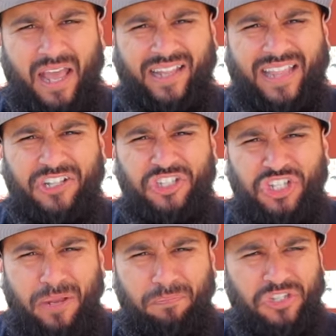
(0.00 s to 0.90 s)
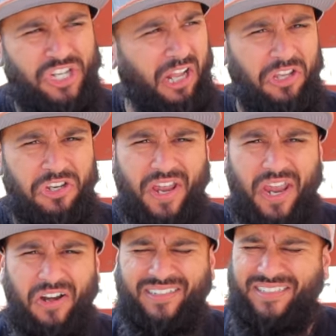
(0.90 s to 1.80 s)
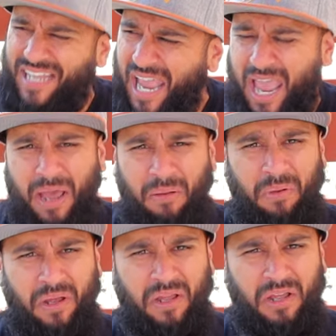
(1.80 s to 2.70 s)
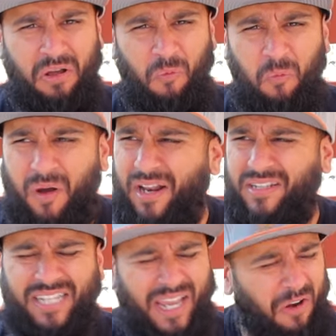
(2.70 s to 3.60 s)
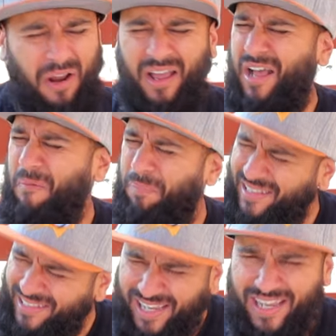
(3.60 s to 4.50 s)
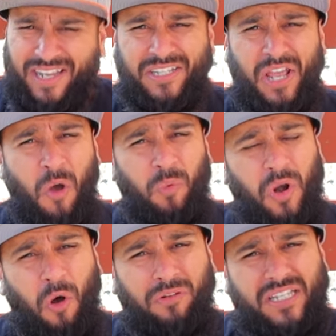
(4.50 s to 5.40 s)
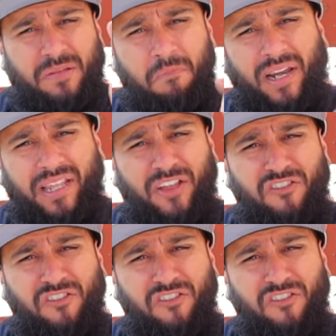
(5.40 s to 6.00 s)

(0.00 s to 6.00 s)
And that cheap gel in your hair. Damn. What a terror. Please. With all this money that